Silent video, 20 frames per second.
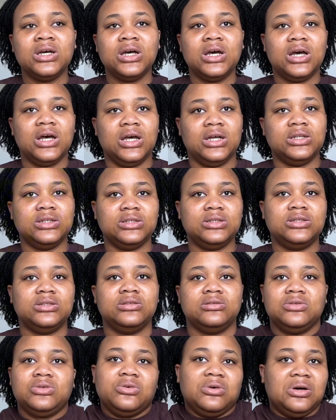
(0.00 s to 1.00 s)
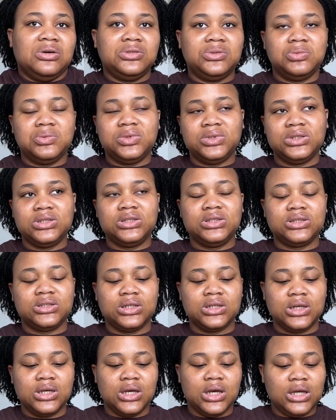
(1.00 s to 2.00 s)
and go out with it.
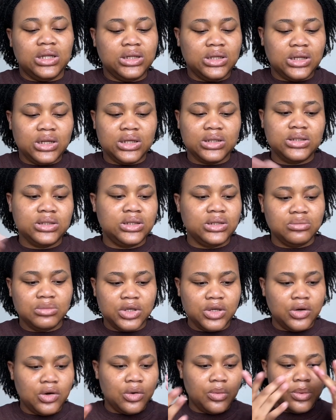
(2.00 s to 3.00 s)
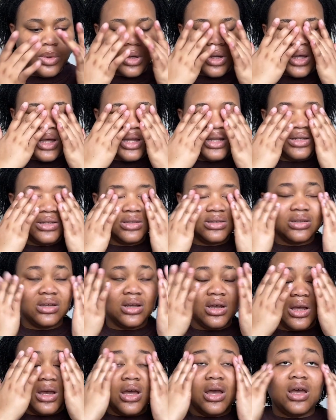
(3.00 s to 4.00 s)
And then I did the makeup, and
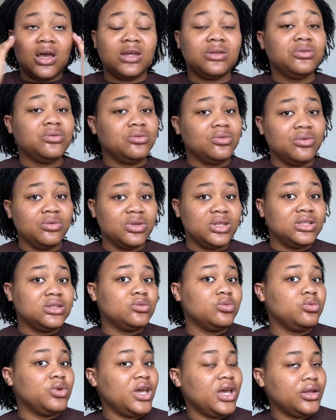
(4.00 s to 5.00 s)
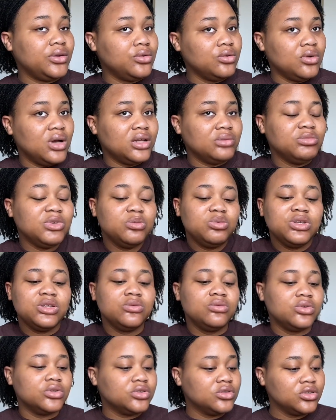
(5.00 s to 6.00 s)
I don't know, it's weird though, and maybe it
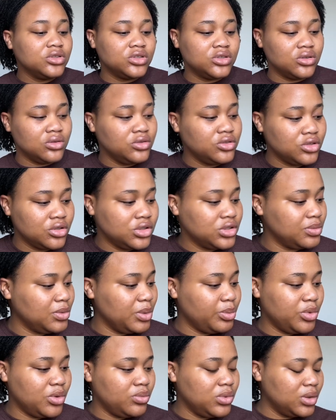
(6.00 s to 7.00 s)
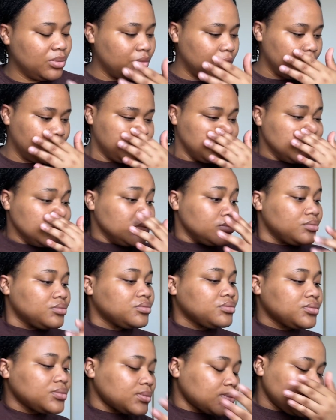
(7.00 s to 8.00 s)
was not the solution to my problem, but
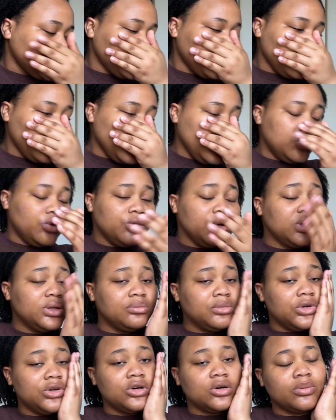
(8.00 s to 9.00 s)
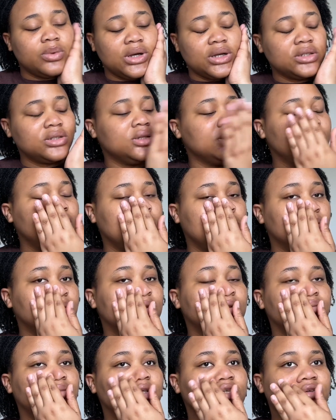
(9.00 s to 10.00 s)
doing the makeup actually
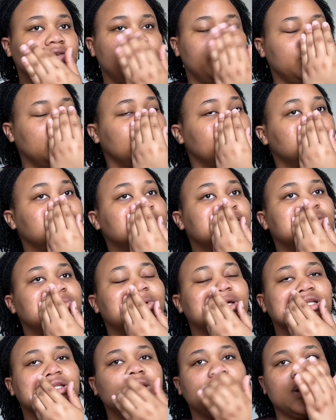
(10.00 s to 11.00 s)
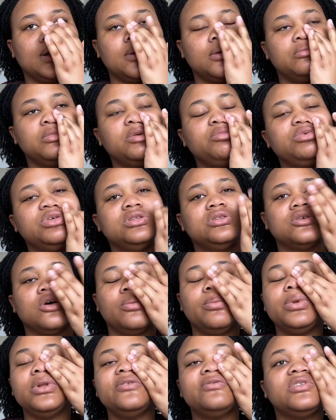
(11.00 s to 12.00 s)
helped me feel a bit better. Maybe it
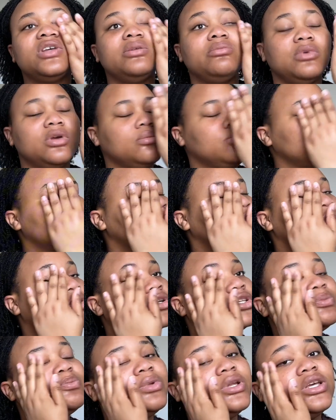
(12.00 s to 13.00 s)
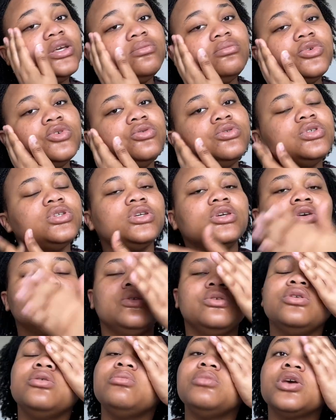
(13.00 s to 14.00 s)
uplifted my mood, because playing music,
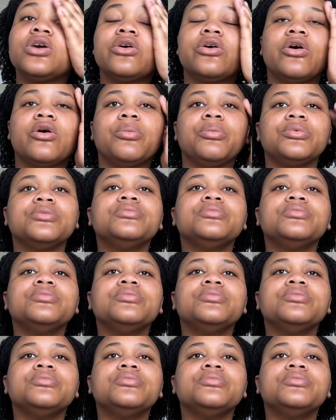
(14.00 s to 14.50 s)
doing makeup,